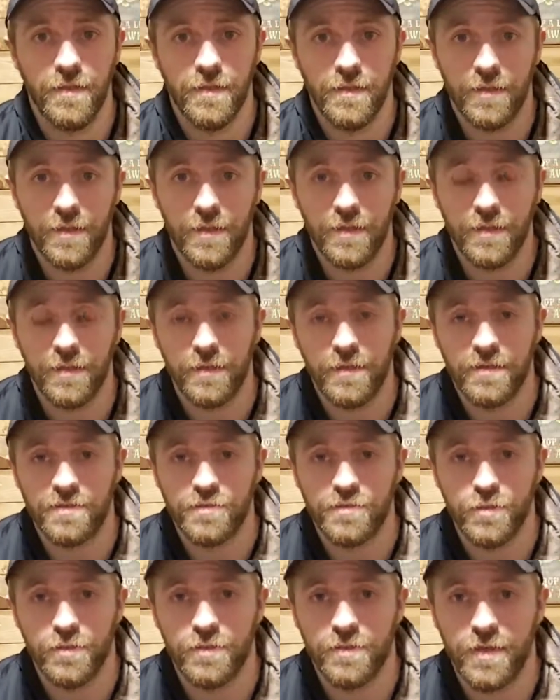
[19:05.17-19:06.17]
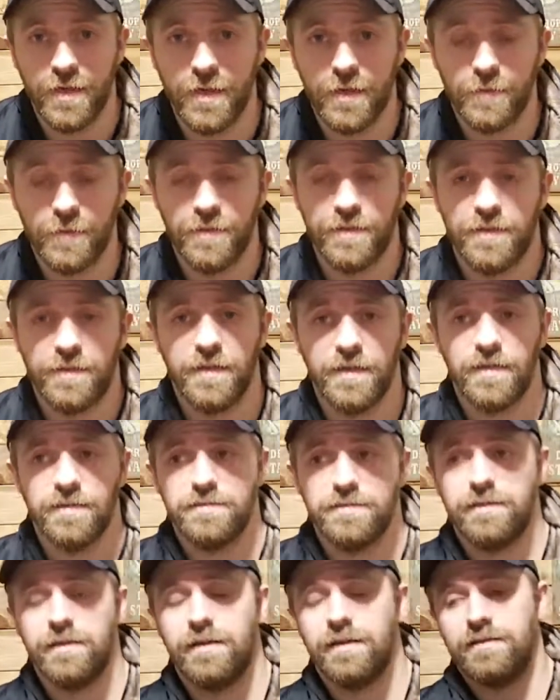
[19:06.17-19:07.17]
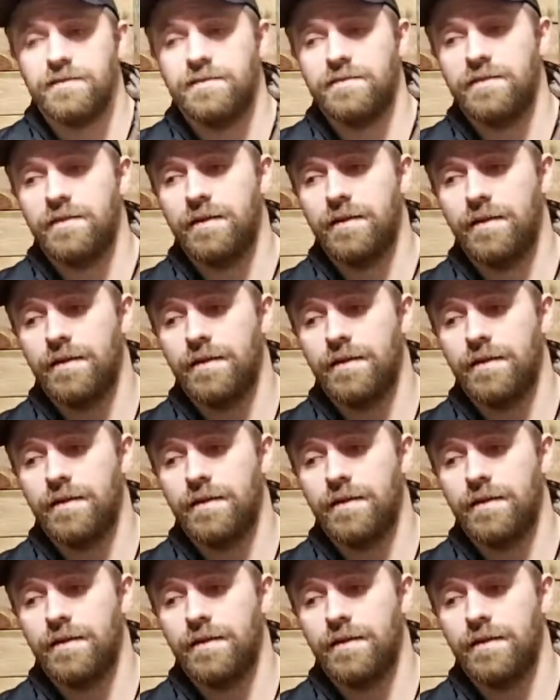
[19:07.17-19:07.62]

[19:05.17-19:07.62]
Yeah, they lost Jordan Howard. You guys lost. Who